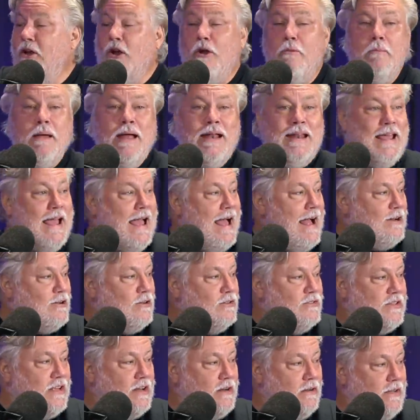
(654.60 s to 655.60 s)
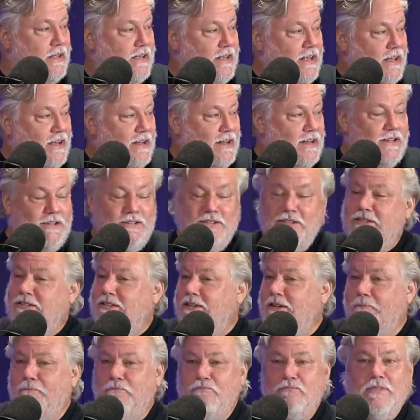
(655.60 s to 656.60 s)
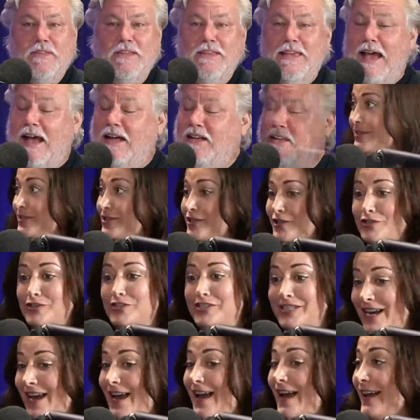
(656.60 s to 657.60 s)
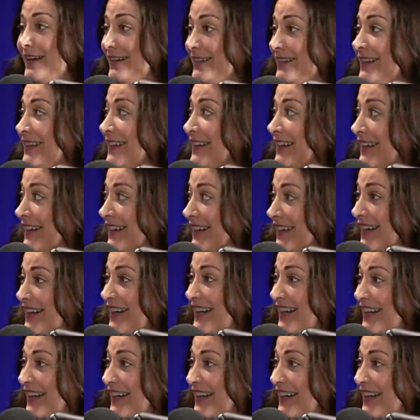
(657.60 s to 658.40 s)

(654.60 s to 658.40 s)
drinking water and eating saltines for the next 6 months. You're done. Sign